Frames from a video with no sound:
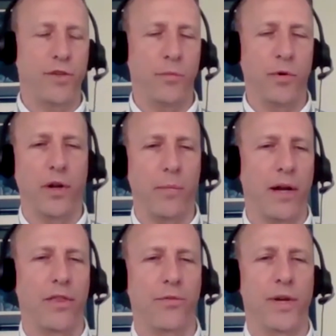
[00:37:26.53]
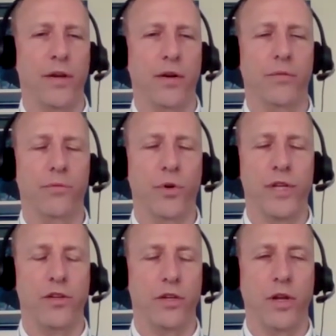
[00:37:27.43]
somewhere in about a three-year
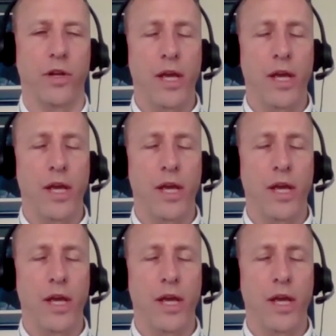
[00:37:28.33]
rotation.